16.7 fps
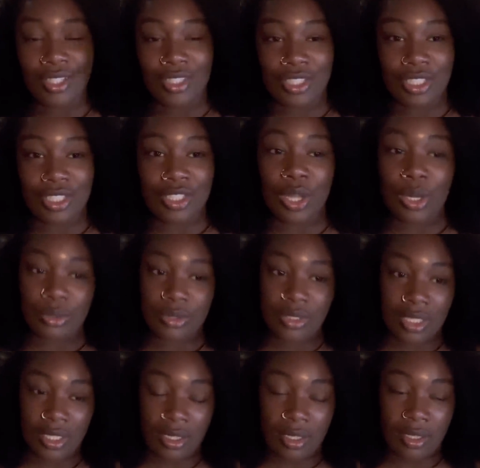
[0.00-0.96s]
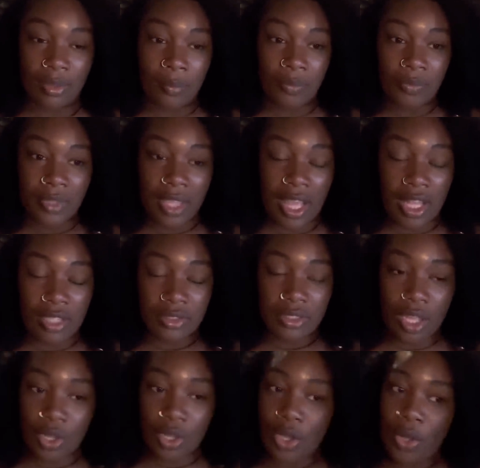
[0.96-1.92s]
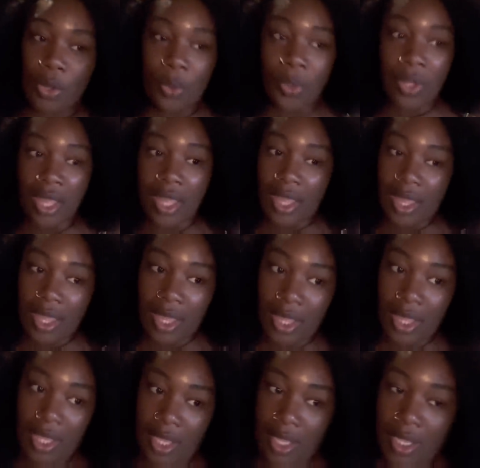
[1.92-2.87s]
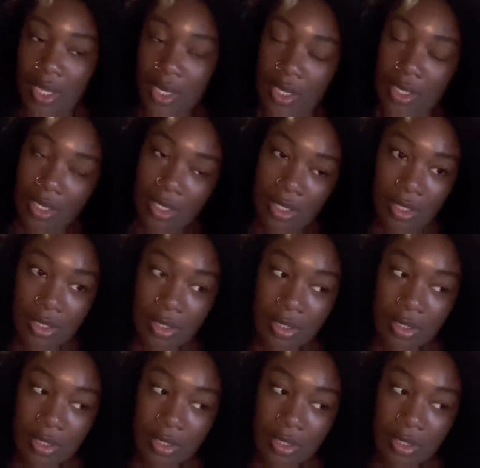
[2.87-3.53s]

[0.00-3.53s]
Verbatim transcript: just go to El Tonco and Tonto.